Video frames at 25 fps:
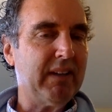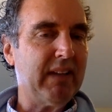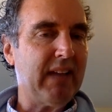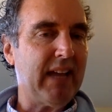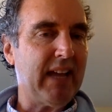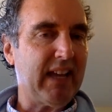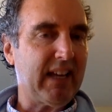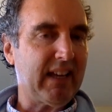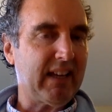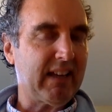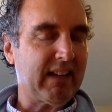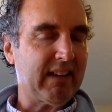
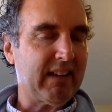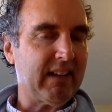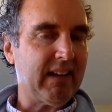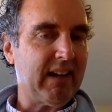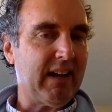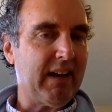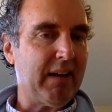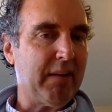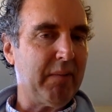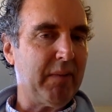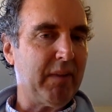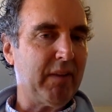like
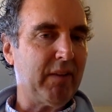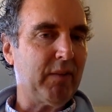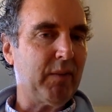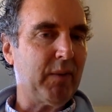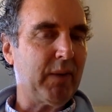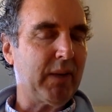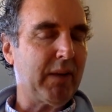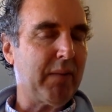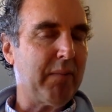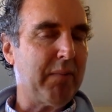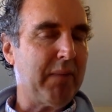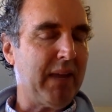um, this
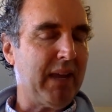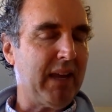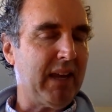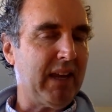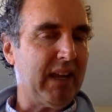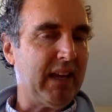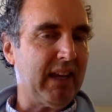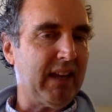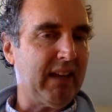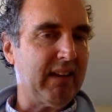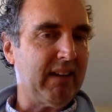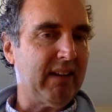
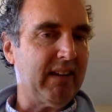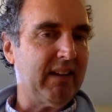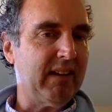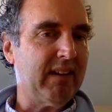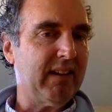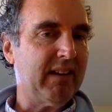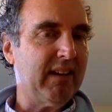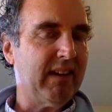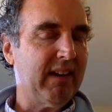Wikimedian,